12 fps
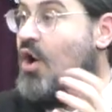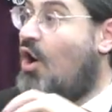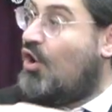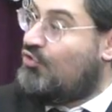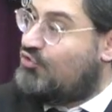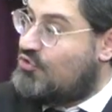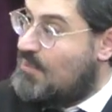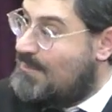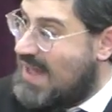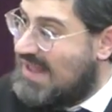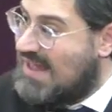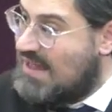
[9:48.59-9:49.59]
onto the
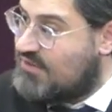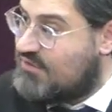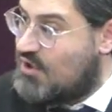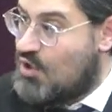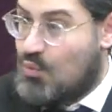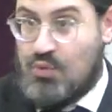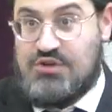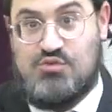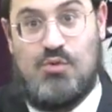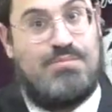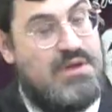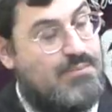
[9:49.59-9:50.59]
beged, which
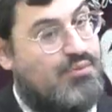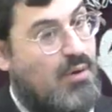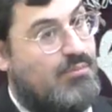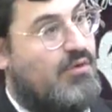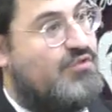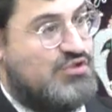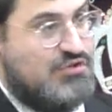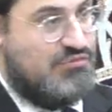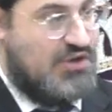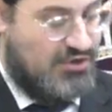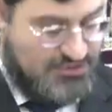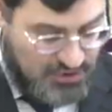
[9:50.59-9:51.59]
would be a problem of
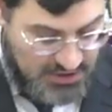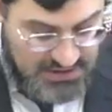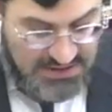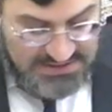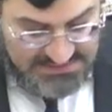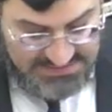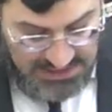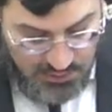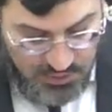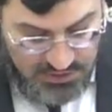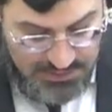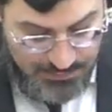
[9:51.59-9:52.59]
shuriyasai,
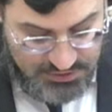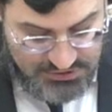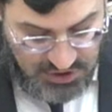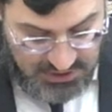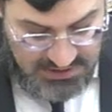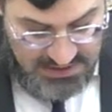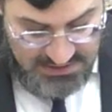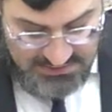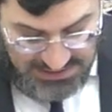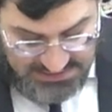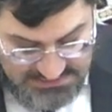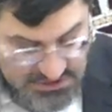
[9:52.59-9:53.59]
zehu kibusai.
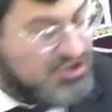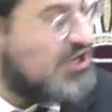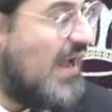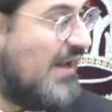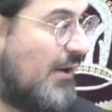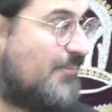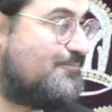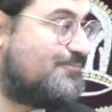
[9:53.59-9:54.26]
That is the shaila.